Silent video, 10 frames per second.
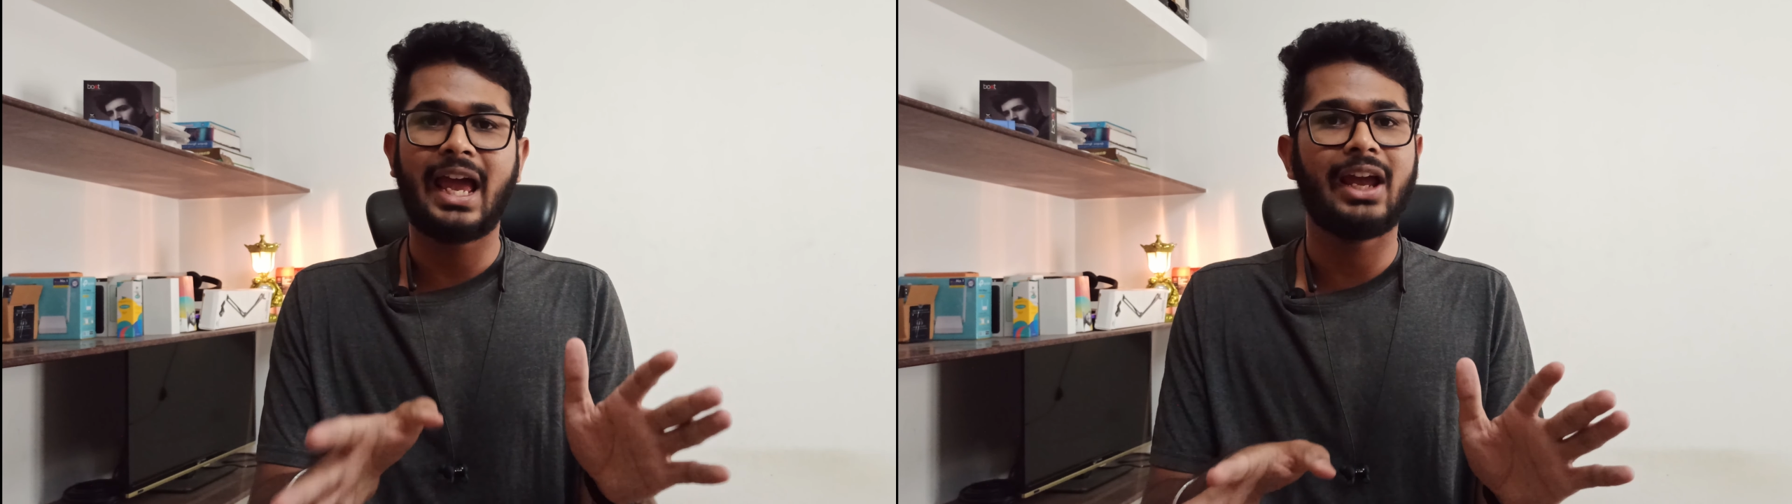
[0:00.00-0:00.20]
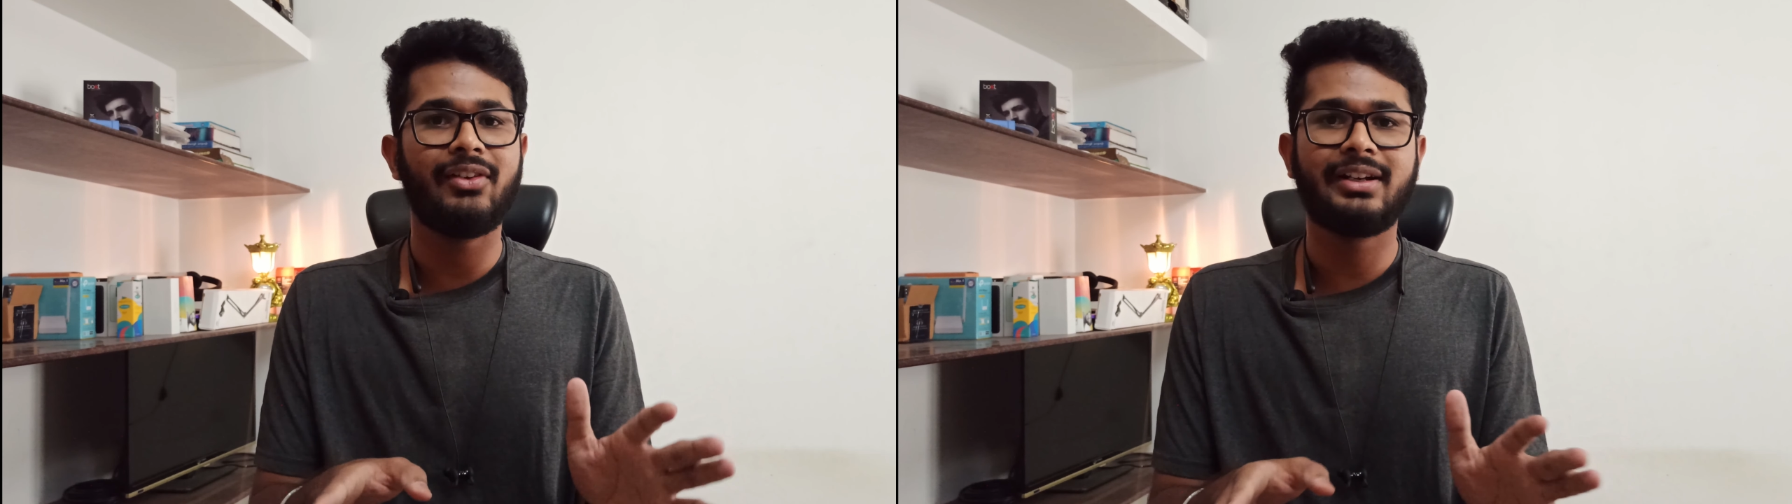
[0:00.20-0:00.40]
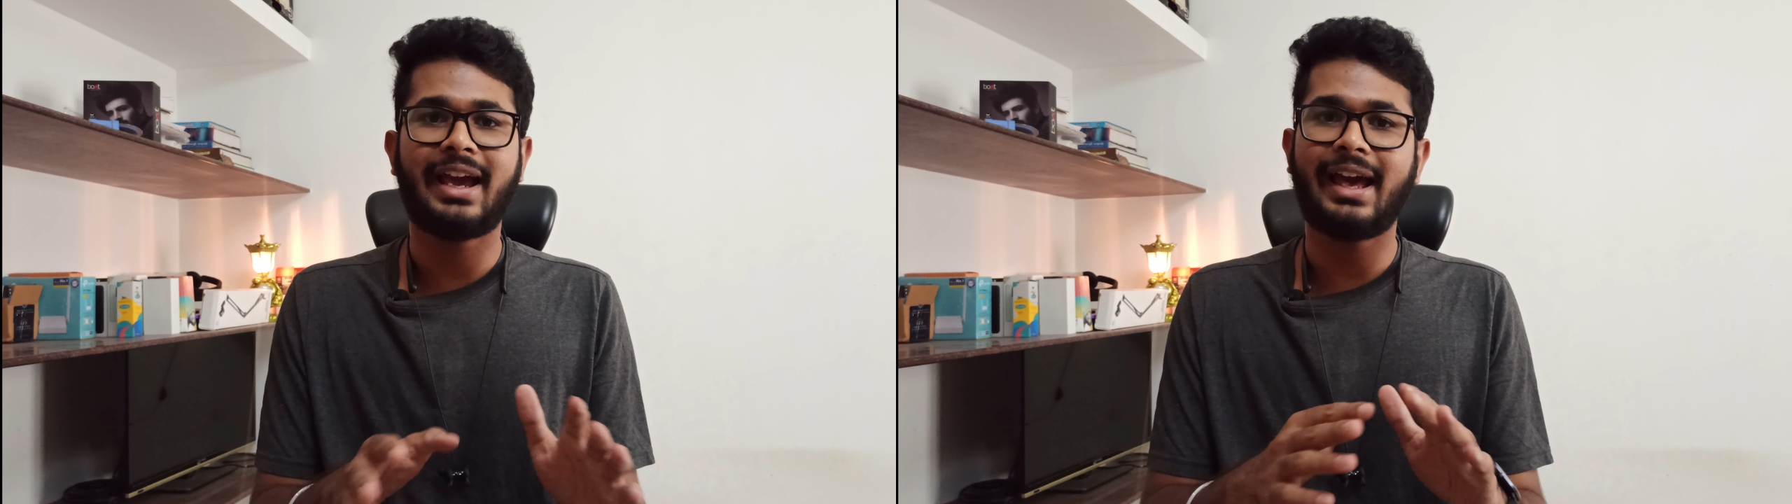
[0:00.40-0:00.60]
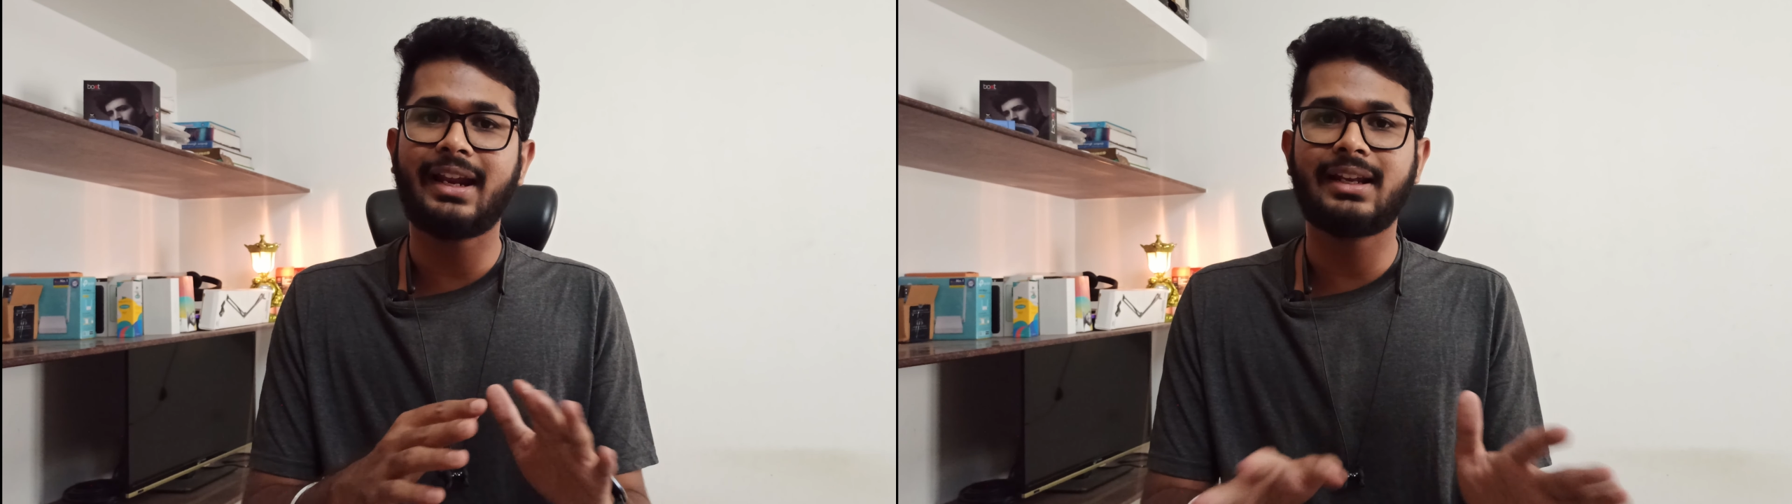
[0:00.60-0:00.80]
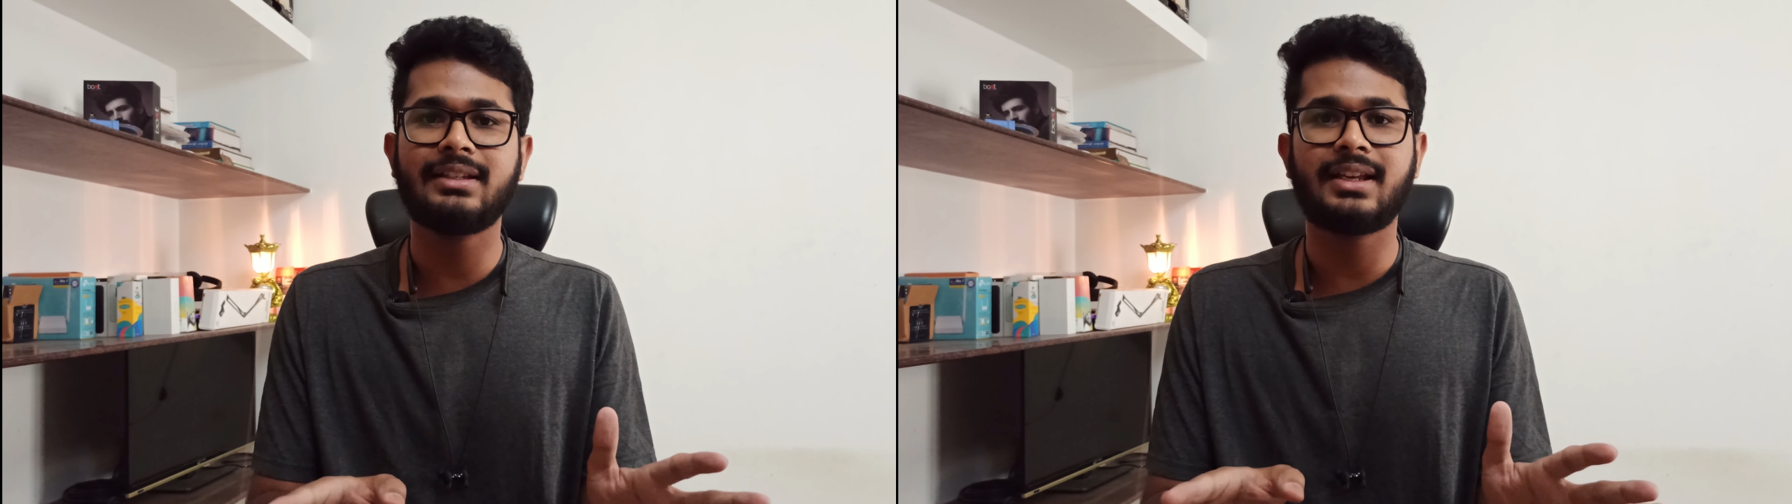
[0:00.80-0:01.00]
I will
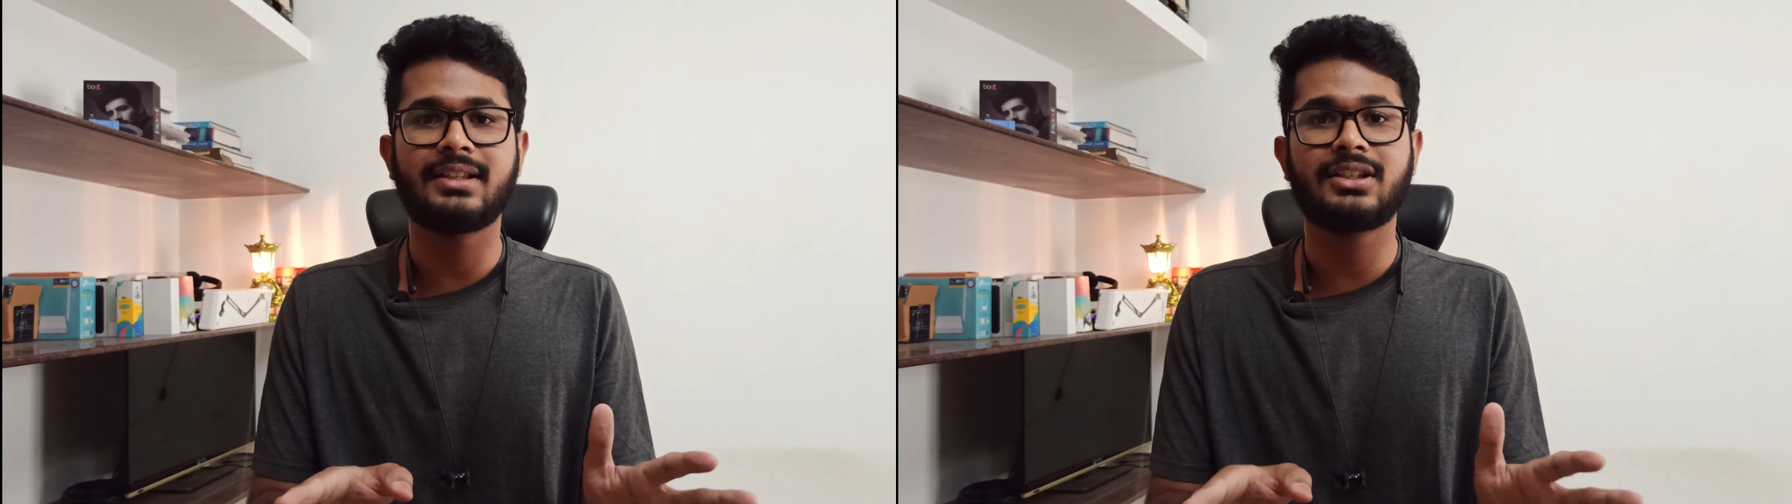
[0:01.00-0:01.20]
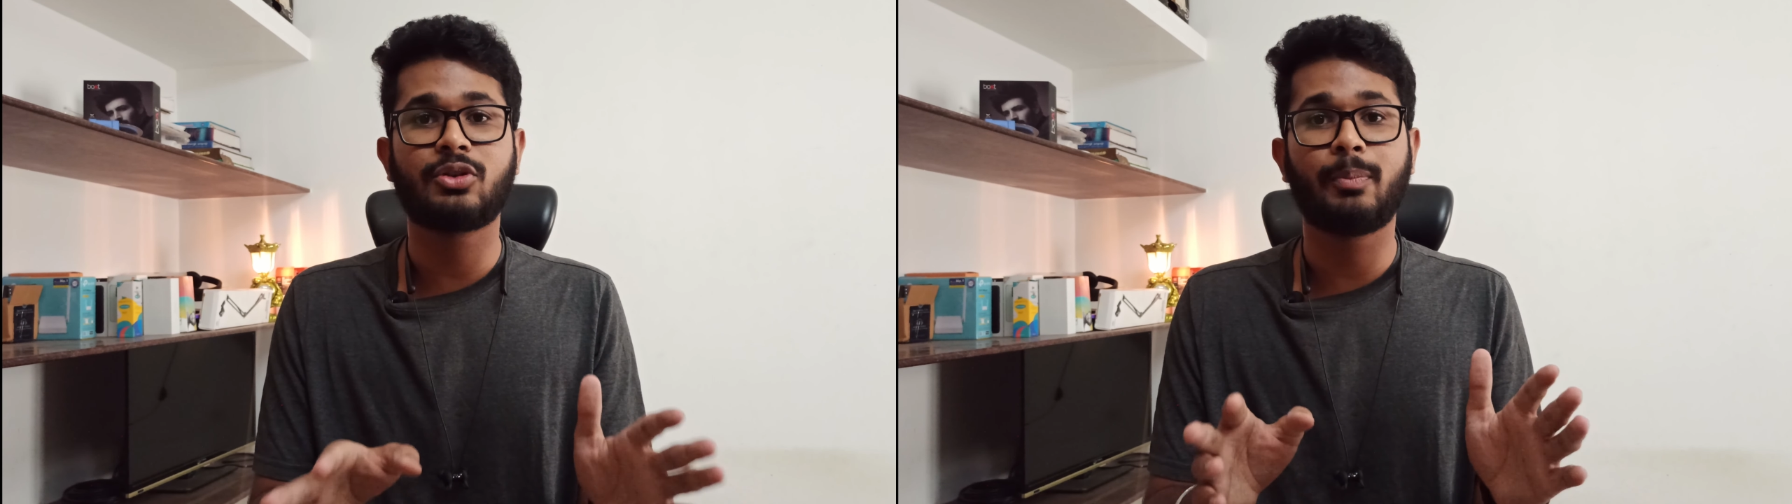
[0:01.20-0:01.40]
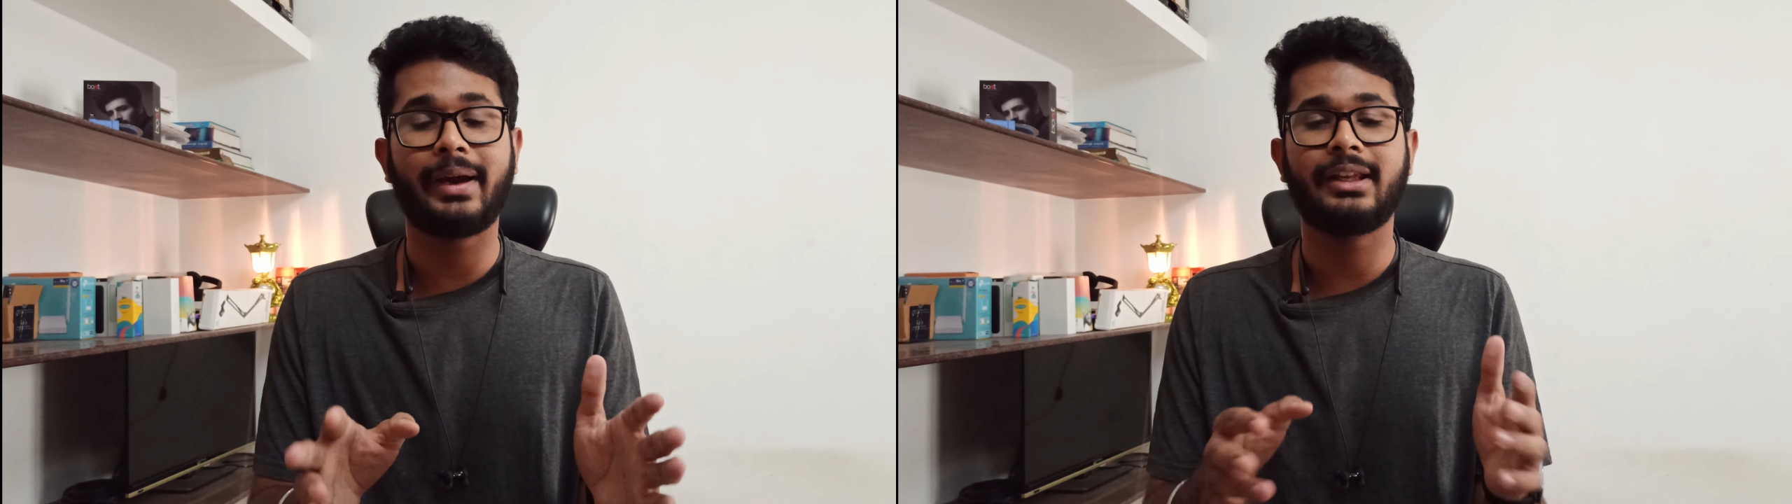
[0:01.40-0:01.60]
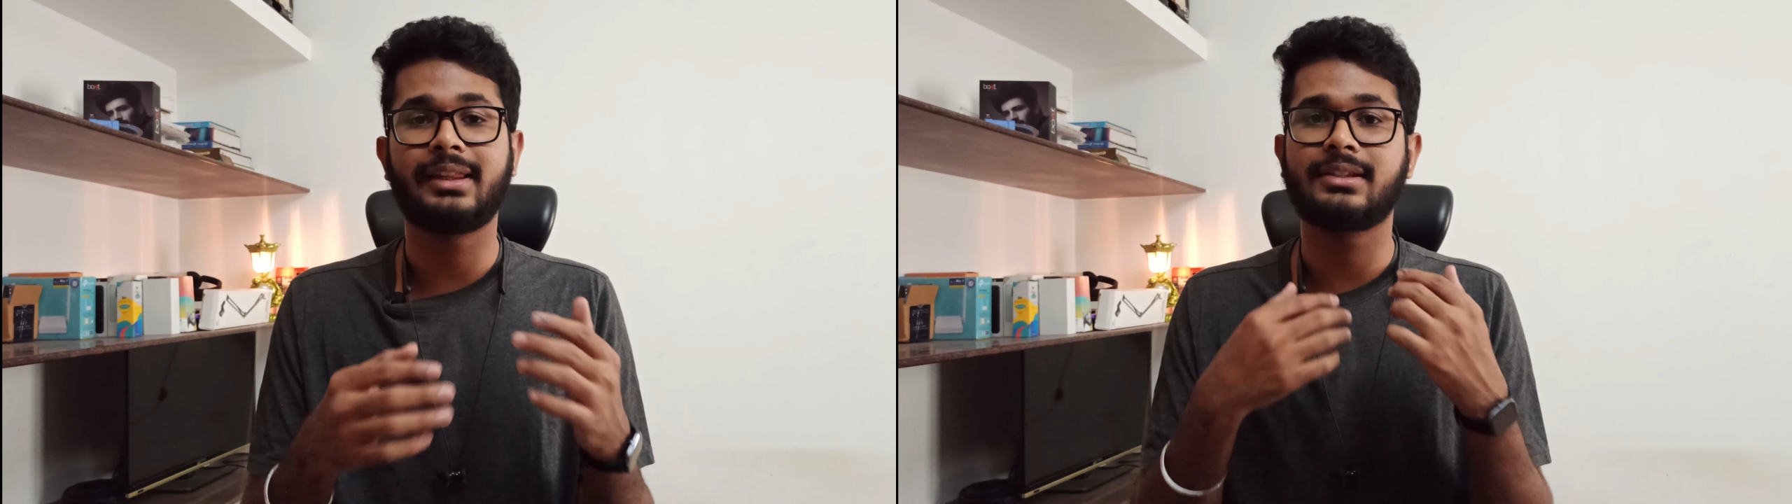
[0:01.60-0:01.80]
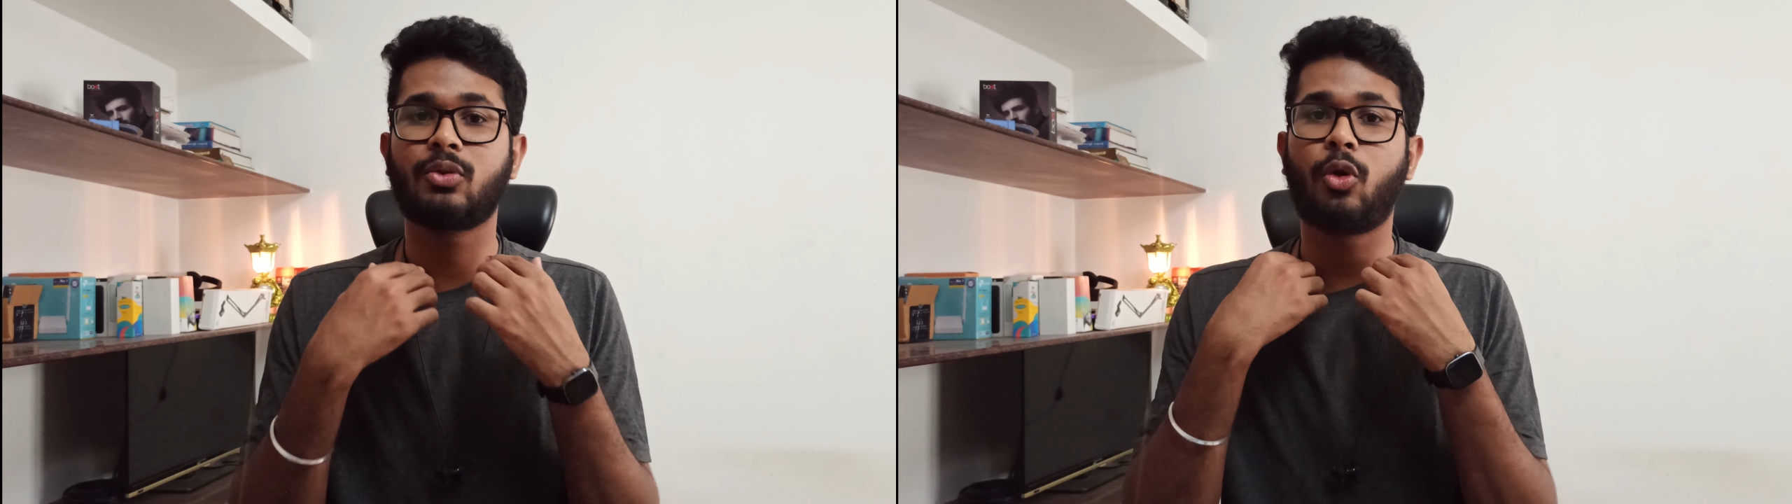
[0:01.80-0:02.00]
directly suggest to buy this